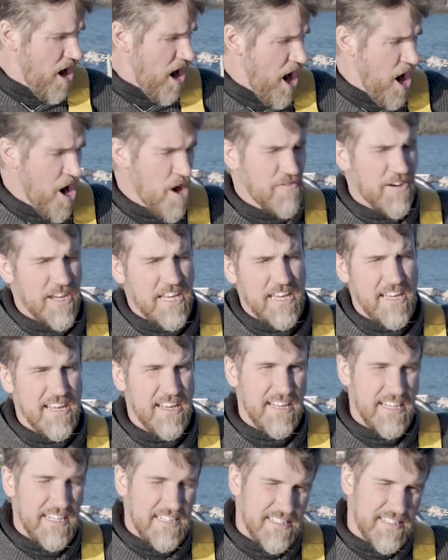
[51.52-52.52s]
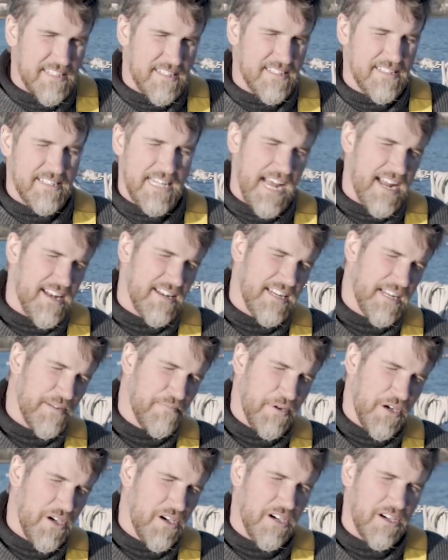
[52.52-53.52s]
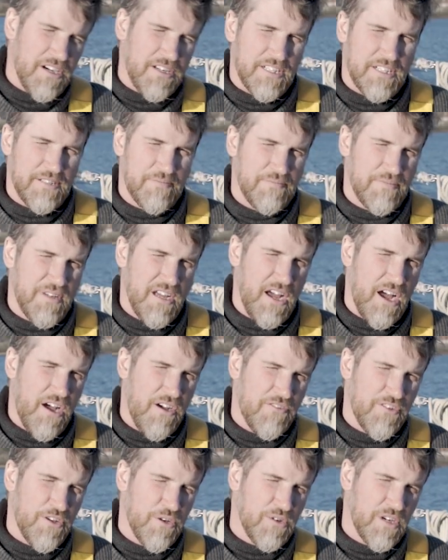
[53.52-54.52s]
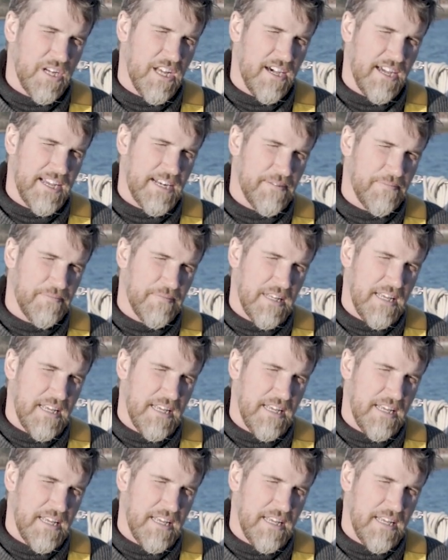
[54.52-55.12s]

Over here is the standing part of your line.